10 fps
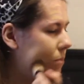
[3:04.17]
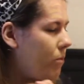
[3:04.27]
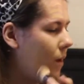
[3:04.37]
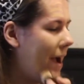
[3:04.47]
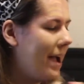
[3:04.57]

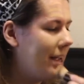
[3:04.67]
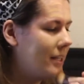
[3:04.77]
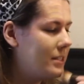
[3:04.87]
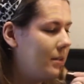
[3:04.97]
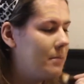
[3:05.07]

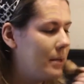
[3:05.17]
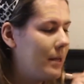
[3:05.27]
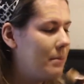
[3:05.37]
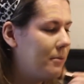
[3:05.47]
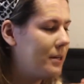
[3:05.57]
bride to
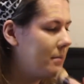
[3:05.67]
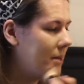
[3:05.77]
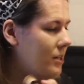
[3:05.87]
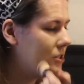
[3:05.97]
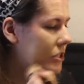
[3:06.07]
be pretty
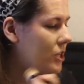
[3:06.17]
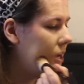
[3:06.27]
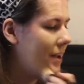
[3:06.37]
much,